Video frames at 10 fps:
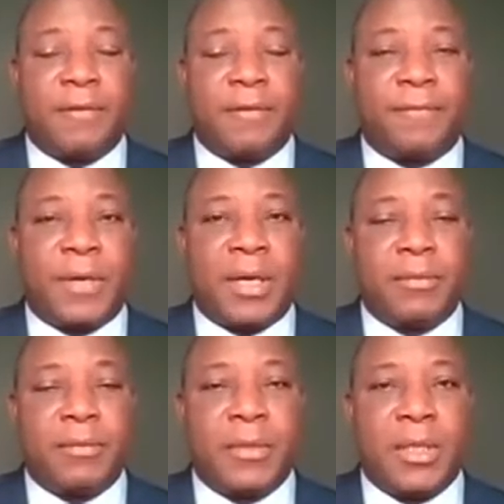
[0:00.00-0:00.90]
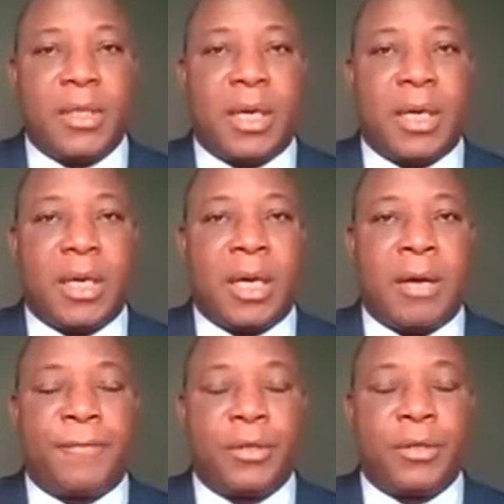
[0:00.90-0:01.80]
says they've
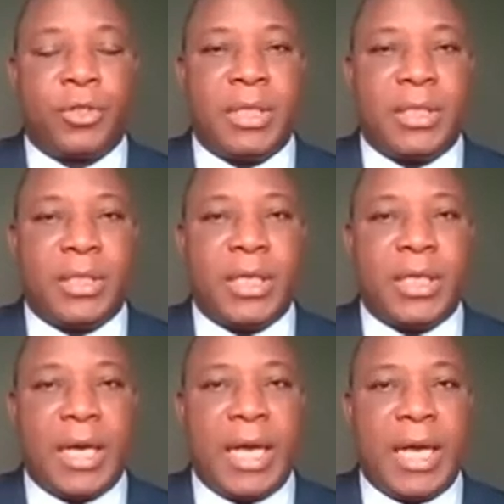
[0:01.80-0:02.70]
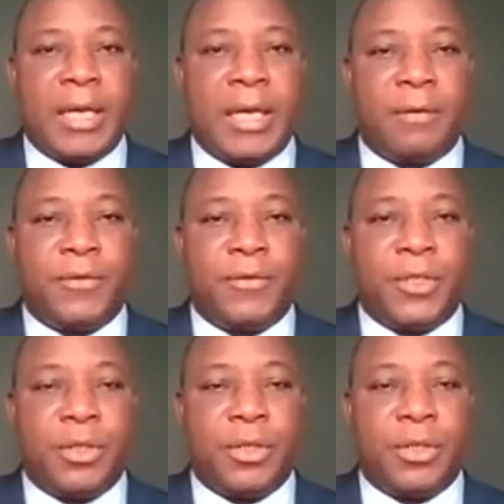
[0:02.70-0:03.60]
failed to meet the
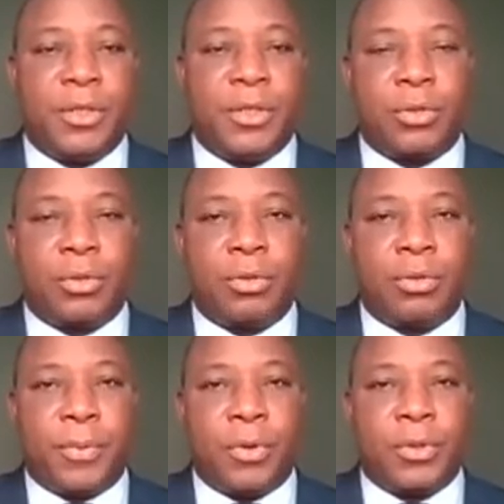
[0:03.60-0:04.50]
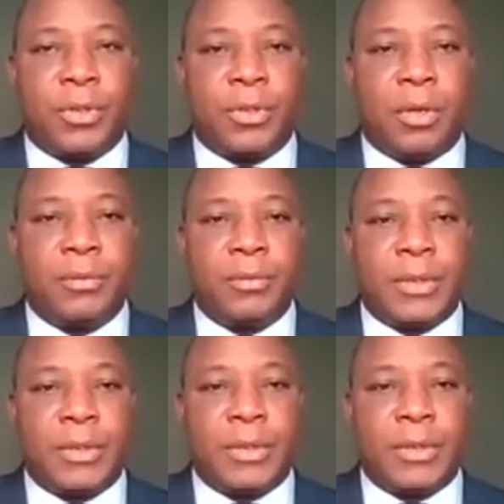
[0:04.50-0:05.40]
end of June deadline to
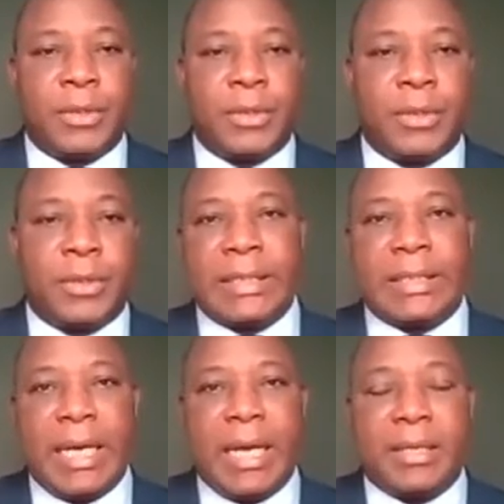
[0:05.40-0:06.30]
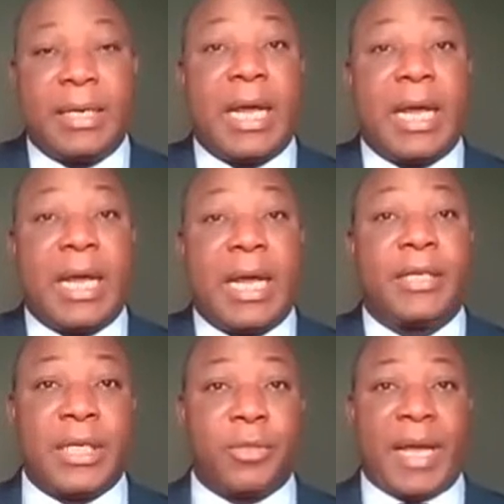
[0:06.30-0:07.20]
report on their earnings. And then
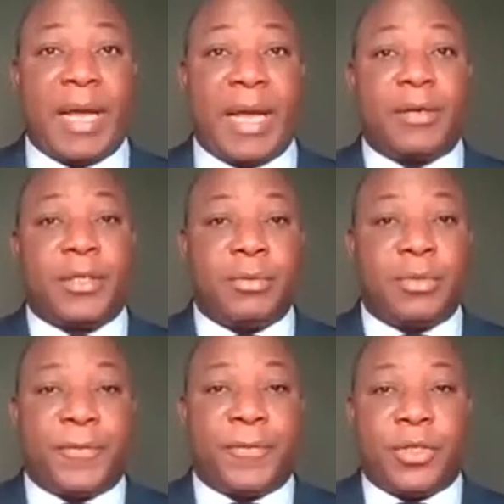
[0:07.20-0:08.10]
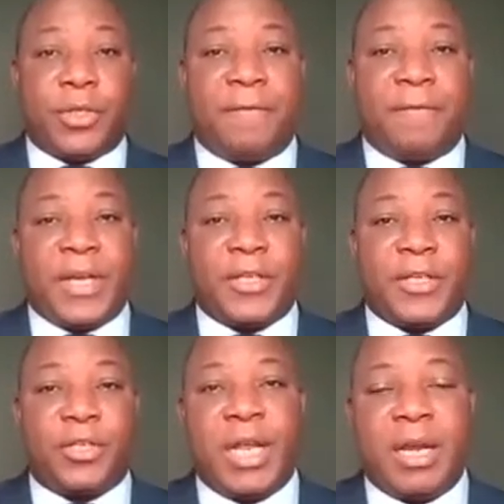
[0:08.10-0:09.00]
Nigeria's central bank resumed official
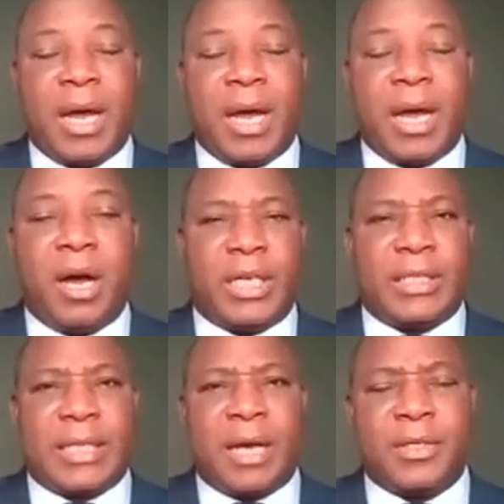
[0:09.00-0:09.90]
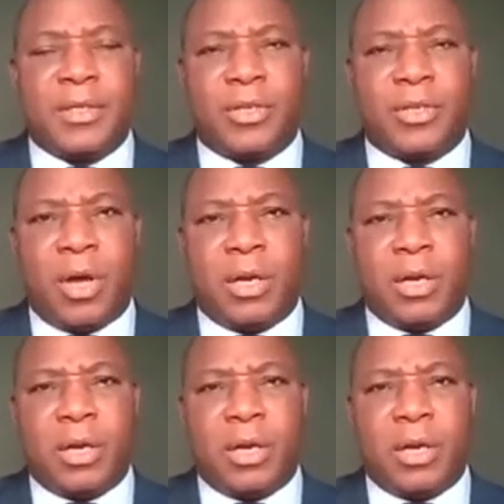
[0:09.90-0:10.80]
FX trading of
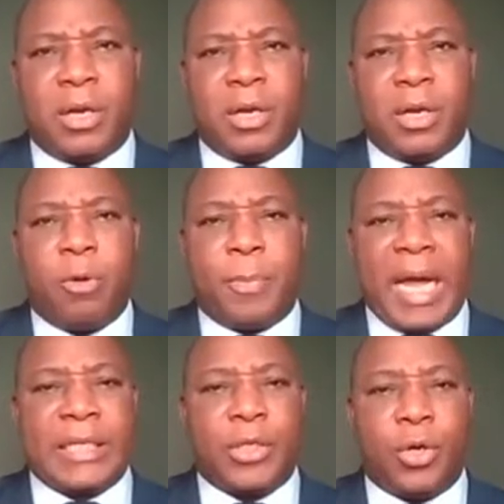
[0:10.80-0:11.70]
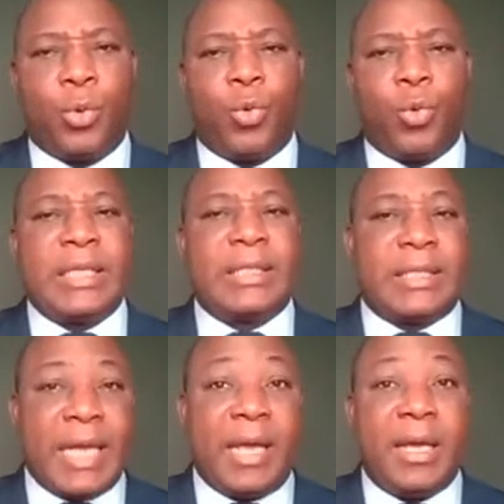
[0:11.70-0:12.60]
$100,000, very small patch
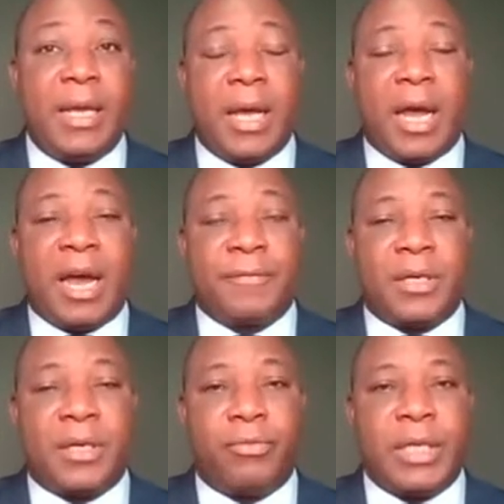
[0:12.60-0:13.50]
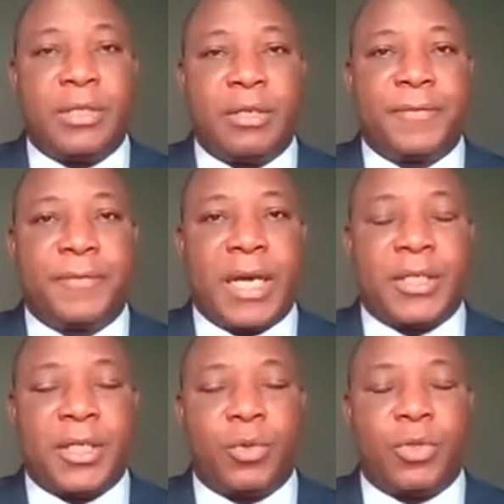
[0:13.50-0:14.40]
on Wednesday after the rate
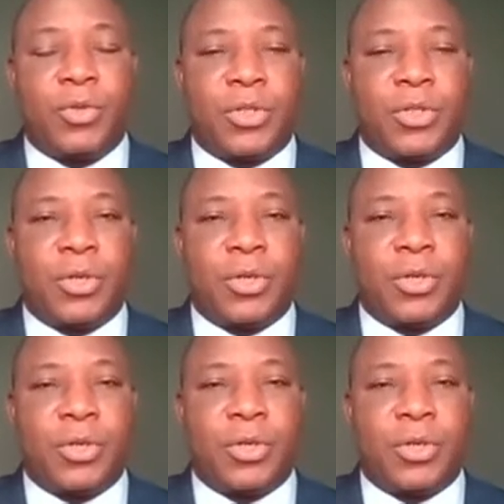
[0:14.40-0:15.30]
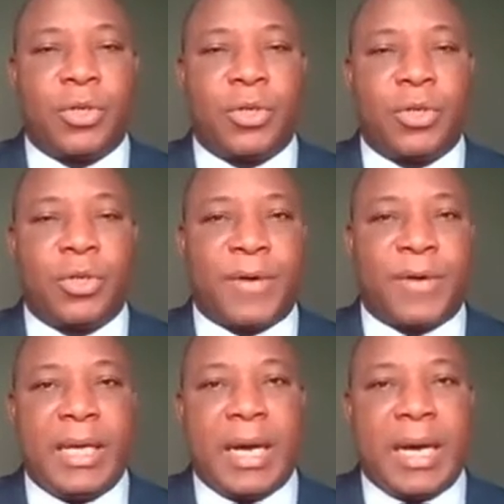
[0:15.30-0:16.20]
unification, which was done last
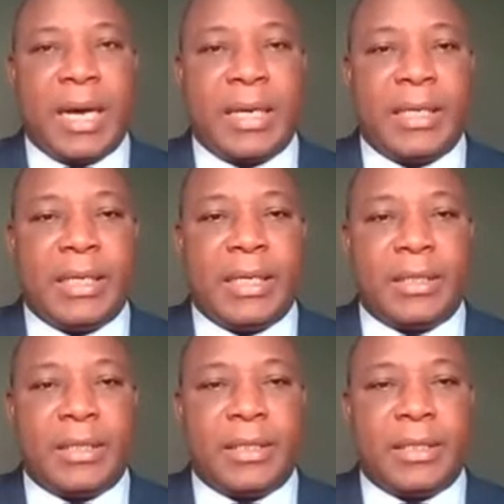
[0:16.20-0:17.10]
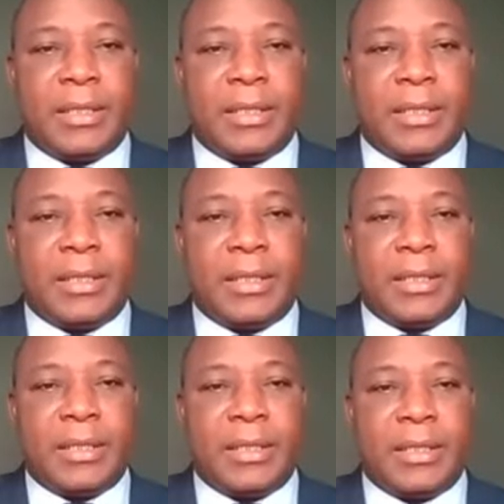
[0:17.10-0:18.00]
Friday and early this week.
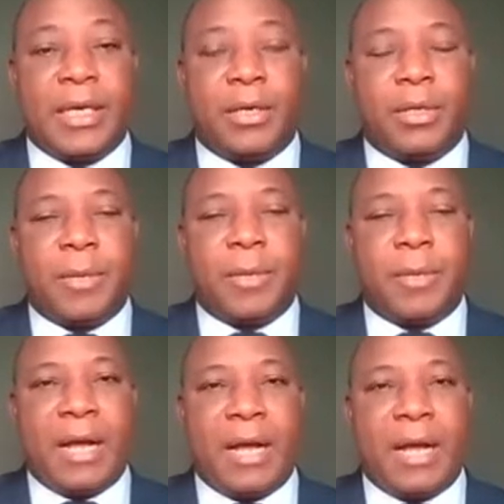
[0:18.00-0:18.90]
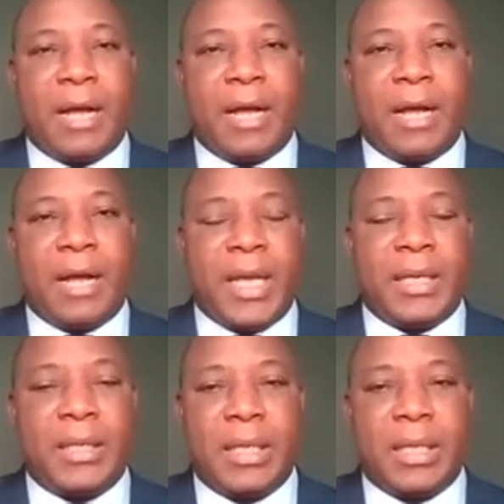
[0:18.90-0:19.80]
In Senegal, the Bank of Habitat is
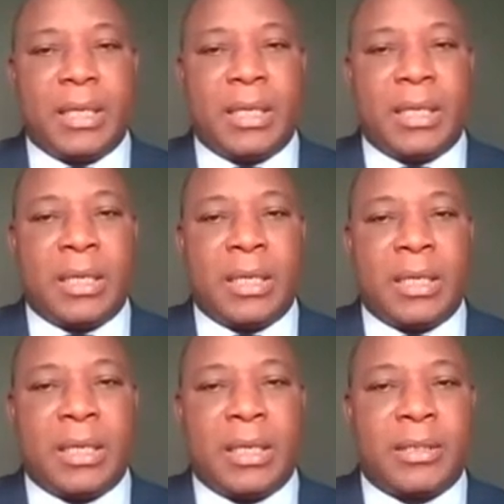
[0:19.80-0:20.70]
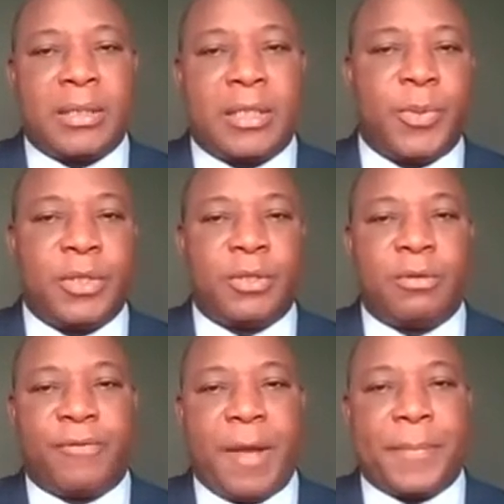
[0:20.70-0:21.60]
paying
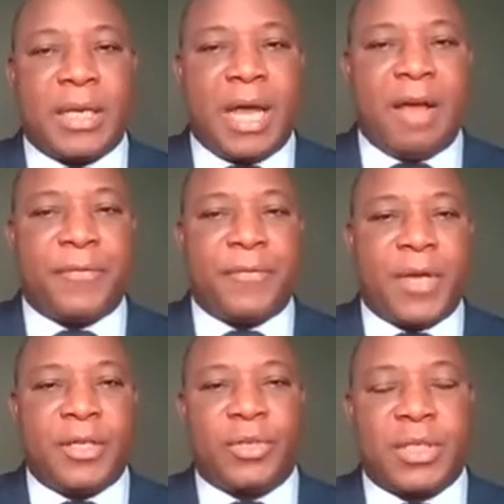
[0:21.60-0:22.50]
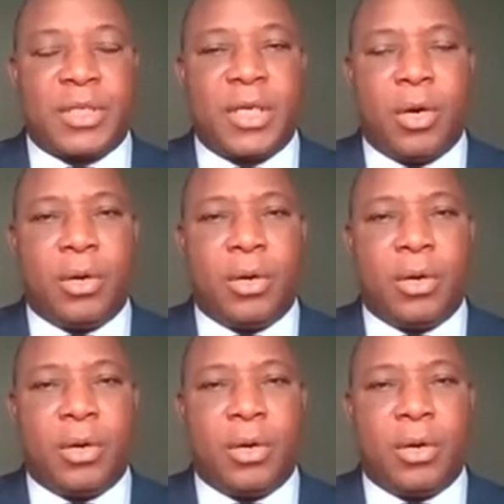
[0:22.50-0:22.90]
6.25% half-year interest